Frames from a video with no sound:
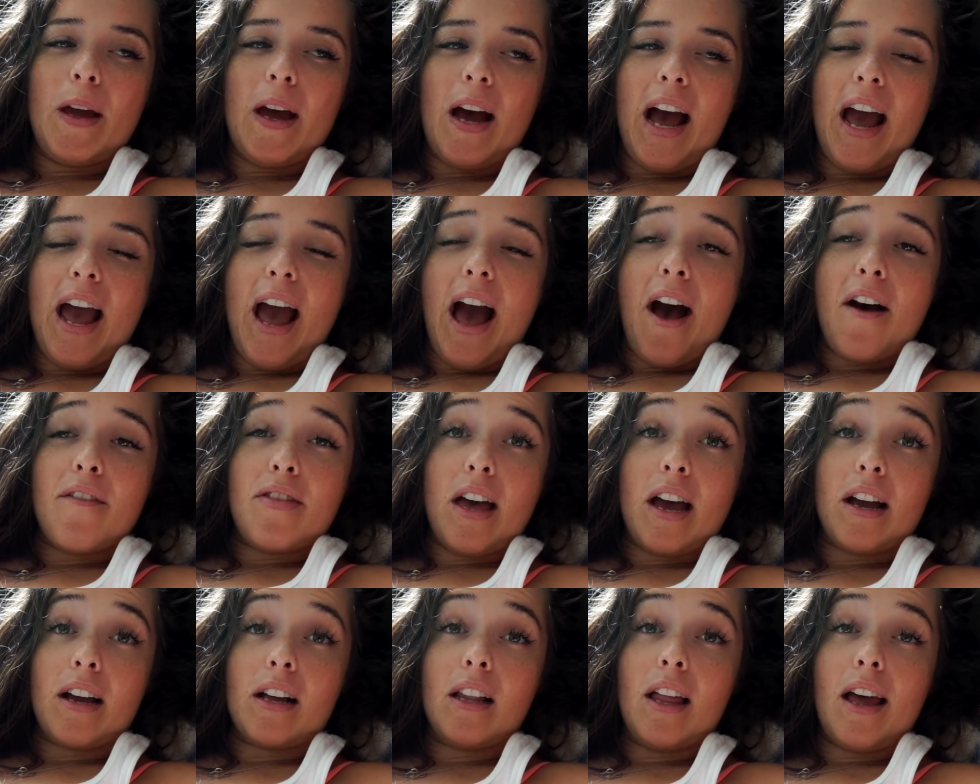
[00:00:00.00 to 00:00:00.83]
I have
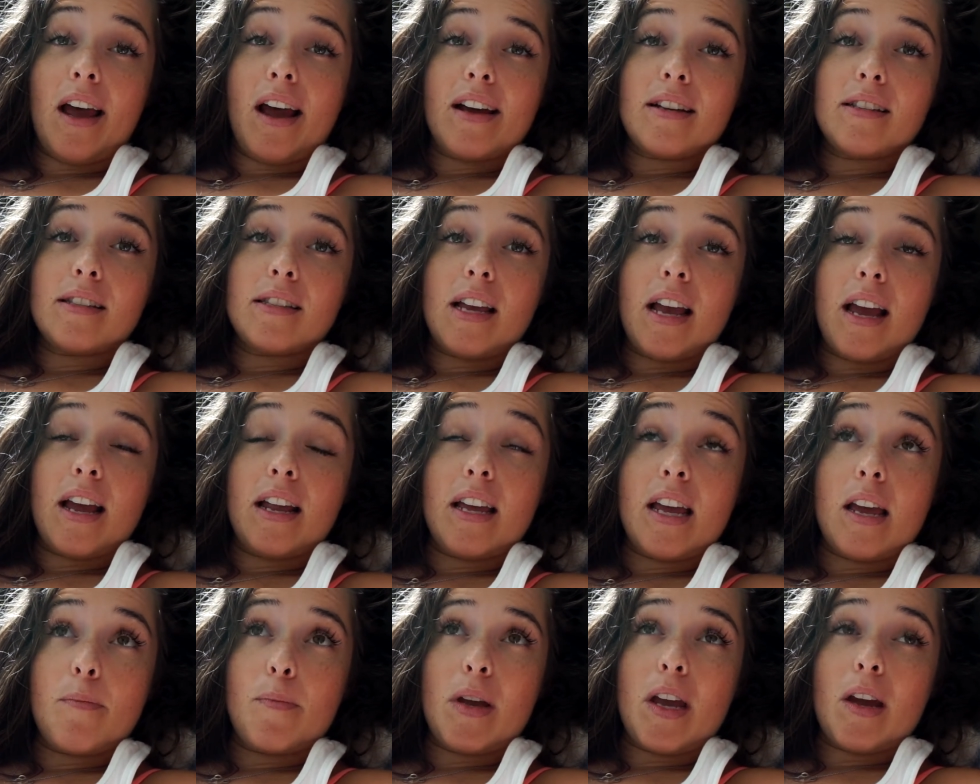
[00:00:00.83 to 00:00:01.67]
that class at
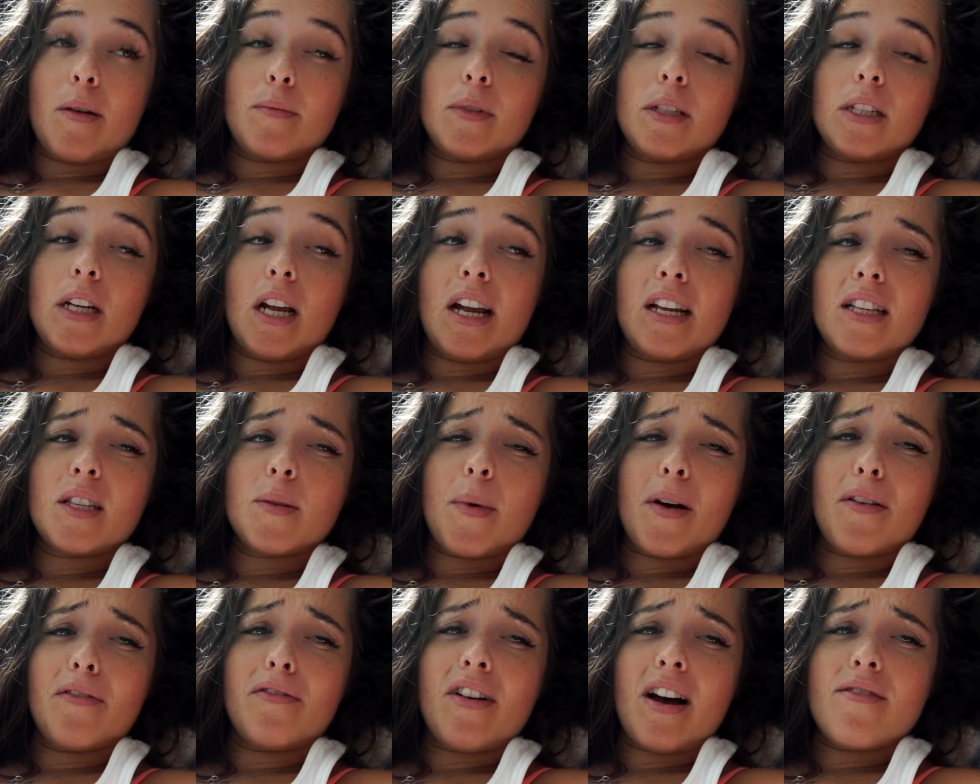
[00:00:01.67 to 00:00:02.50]
8 p.m. tonight. It's
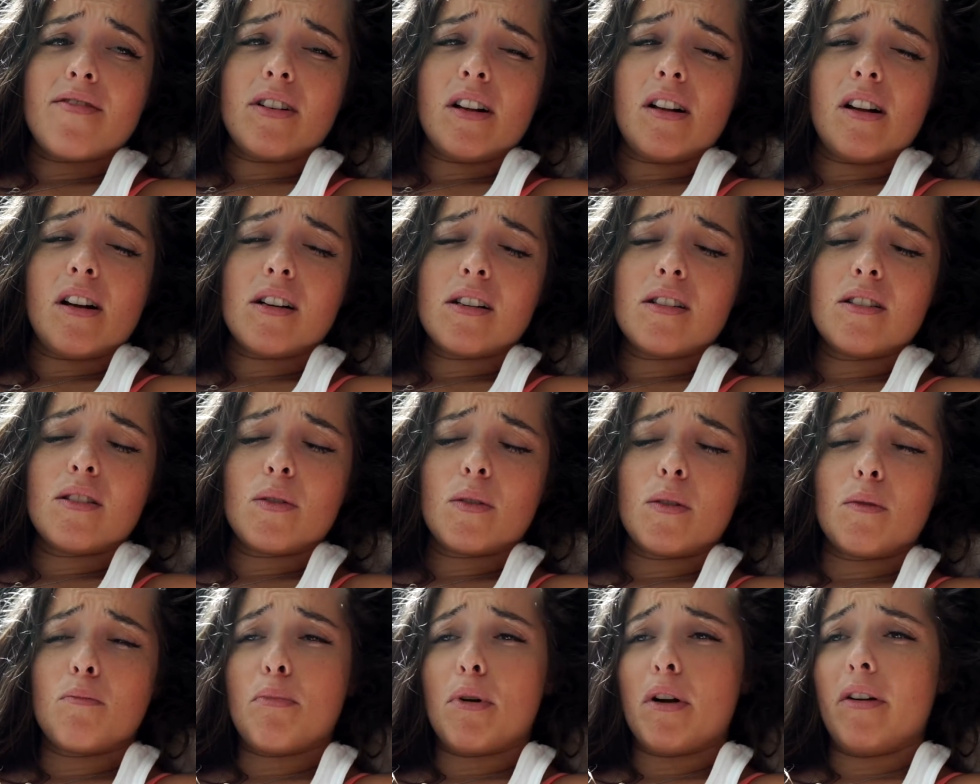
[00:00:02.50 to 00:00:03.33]
about 5 o'clock, so
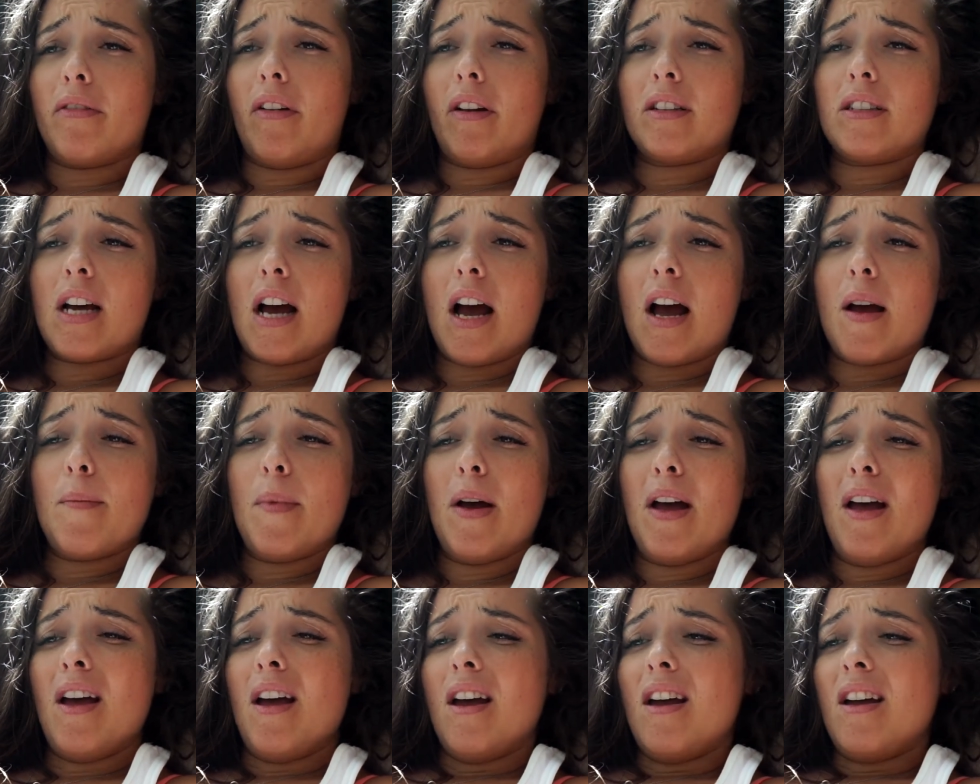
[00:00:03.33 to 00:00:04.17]
it's perfect time
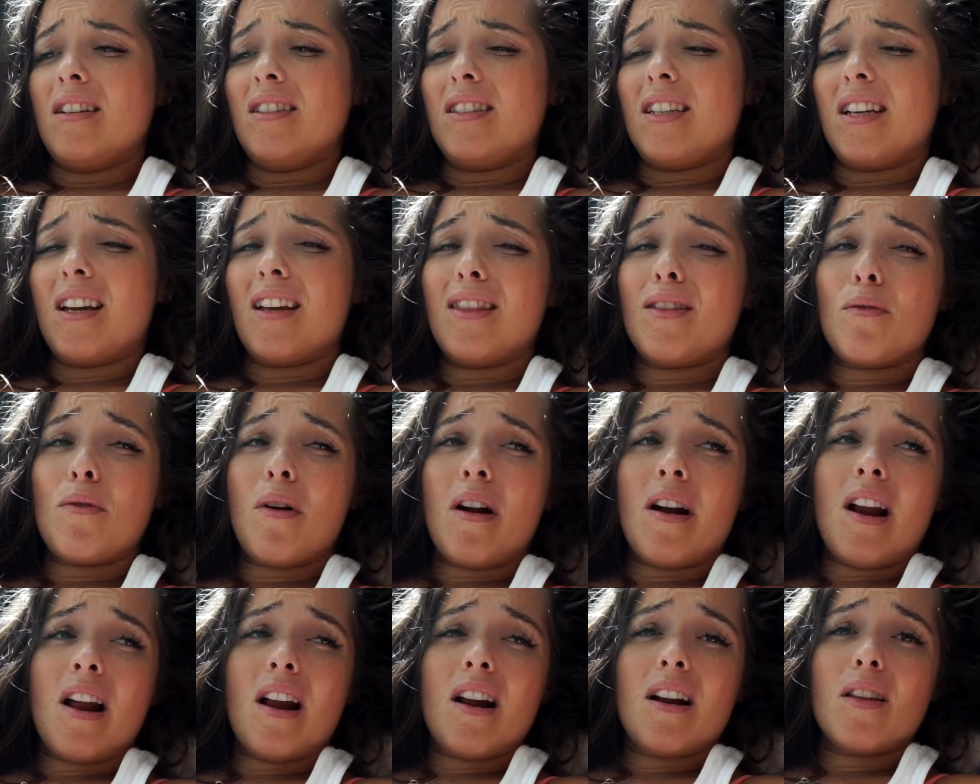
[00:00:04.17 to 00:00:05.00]
to get the
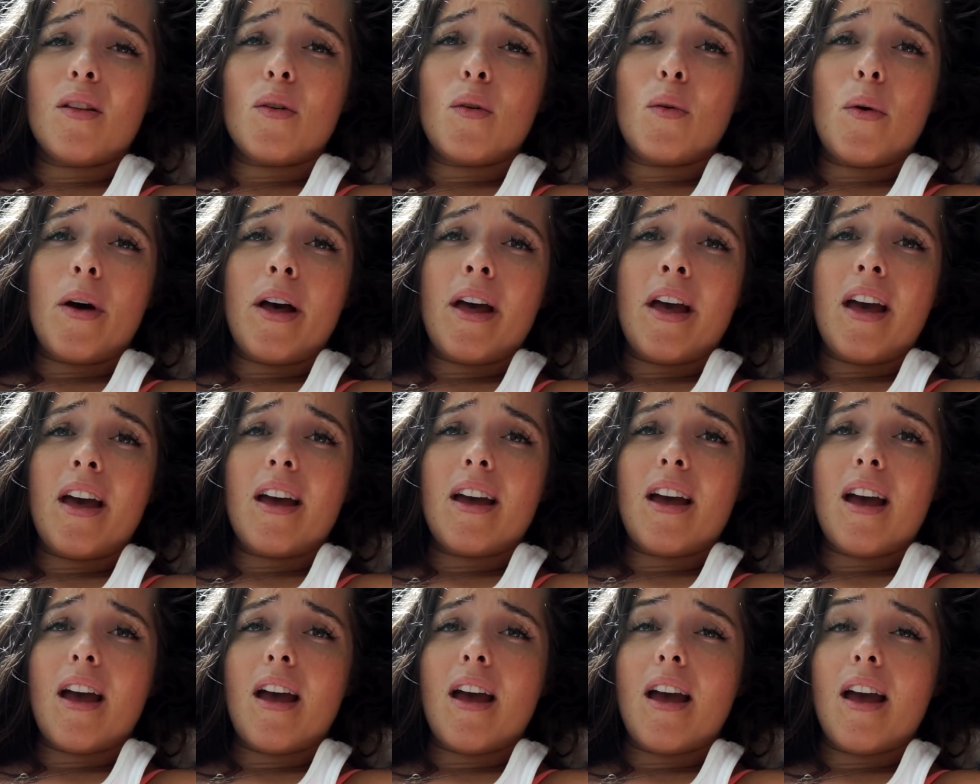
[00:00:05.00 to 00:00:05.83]
run out of the
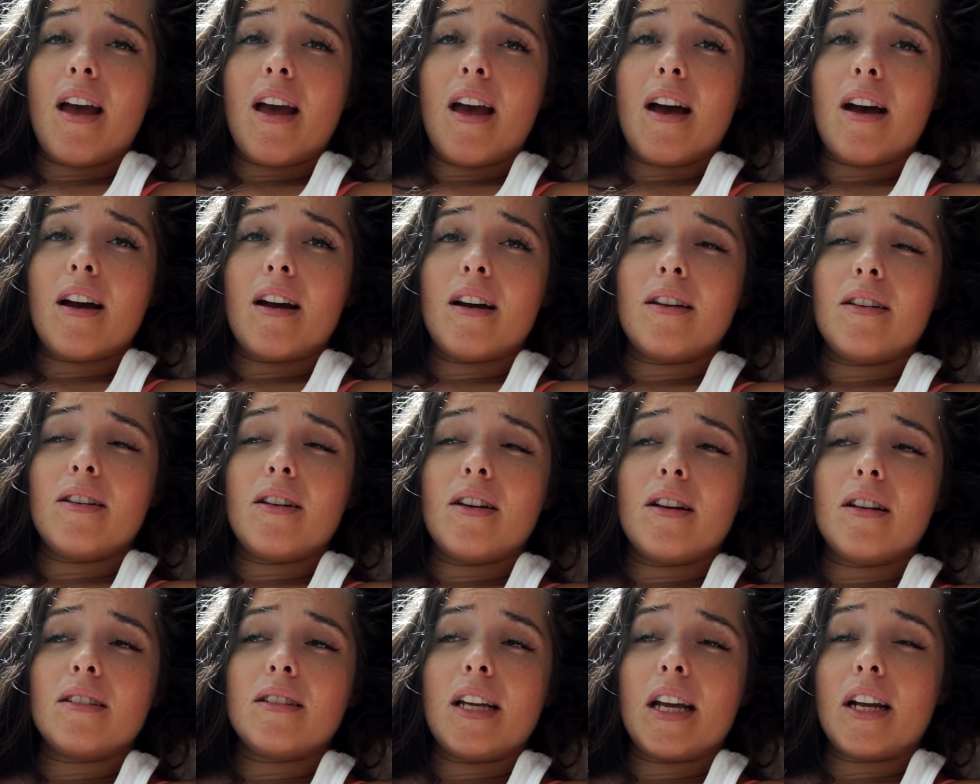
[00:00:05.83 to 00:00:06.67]
way
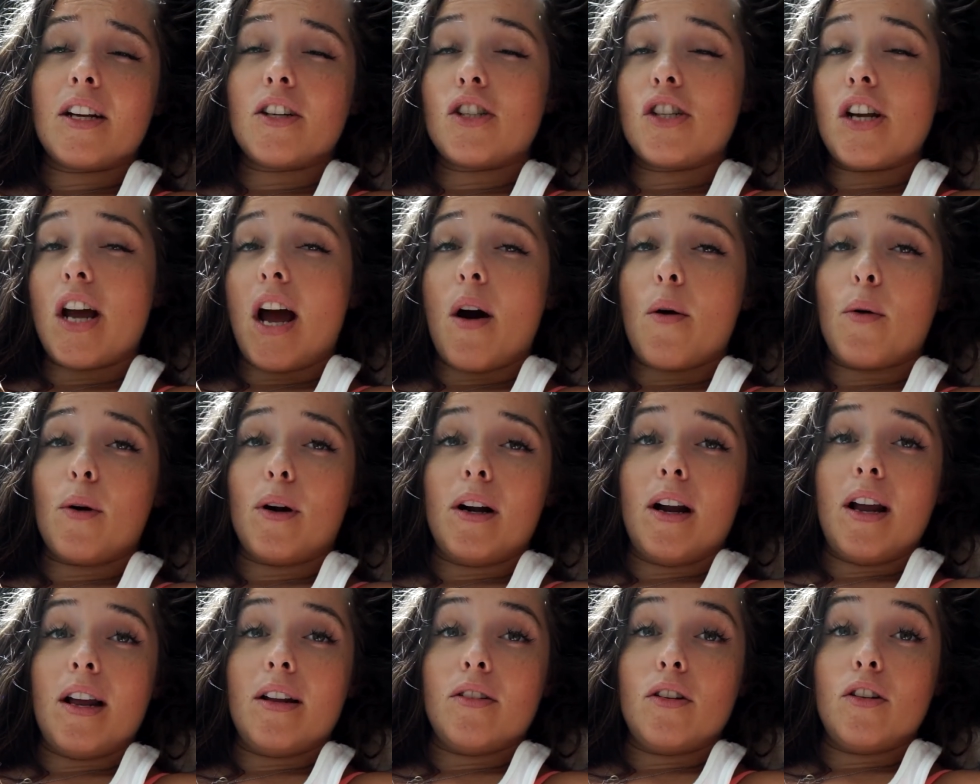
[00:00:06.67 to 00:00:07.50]
and take a shower
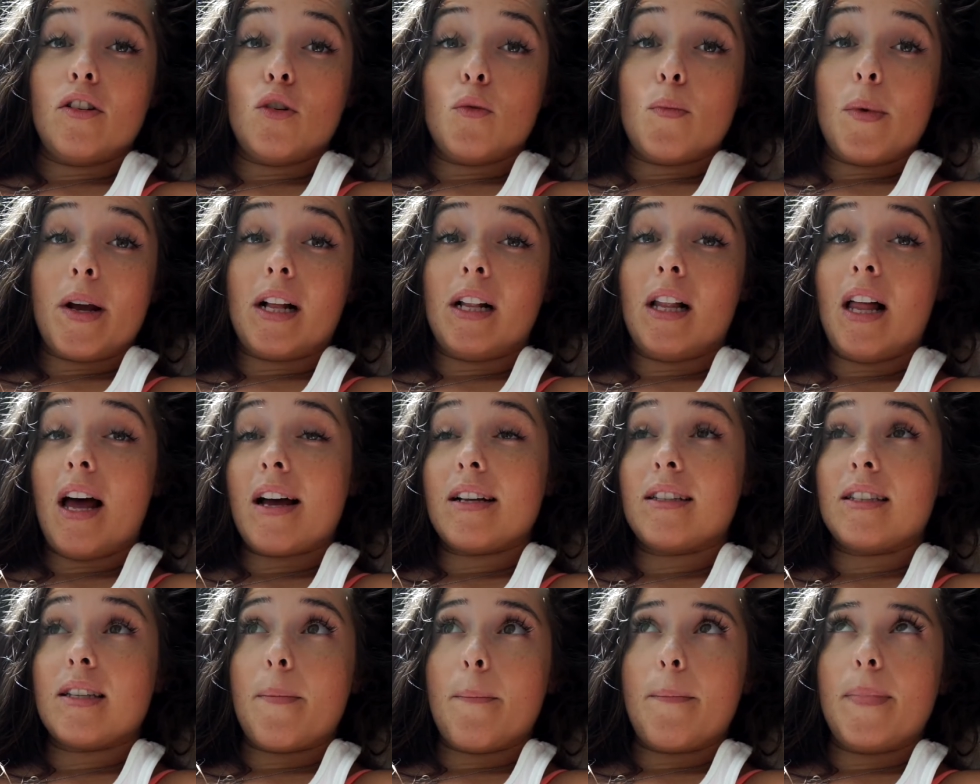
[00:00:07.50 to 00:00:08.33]
and then do my
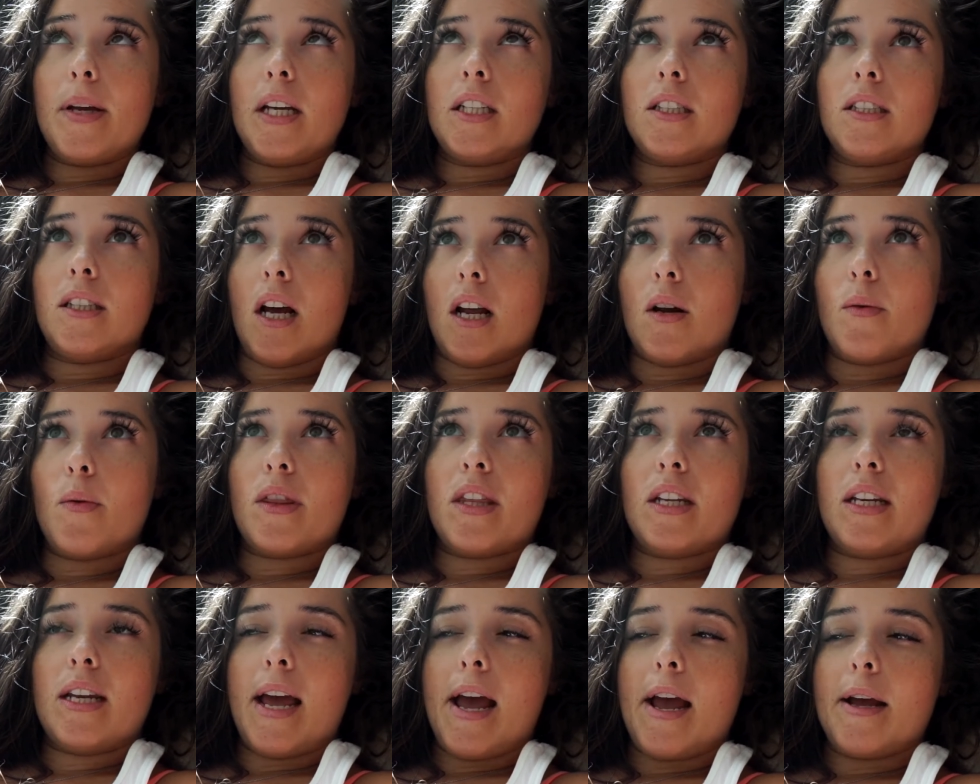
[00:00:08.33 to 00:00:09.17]
class and be done with
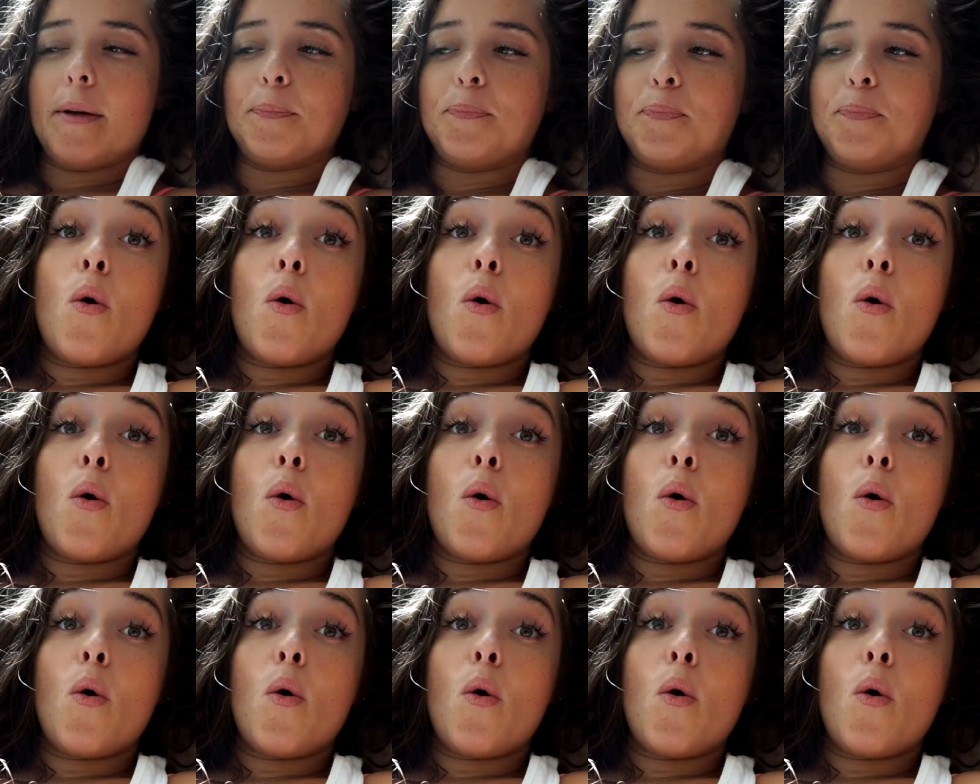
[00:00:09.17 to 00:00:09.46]
the day.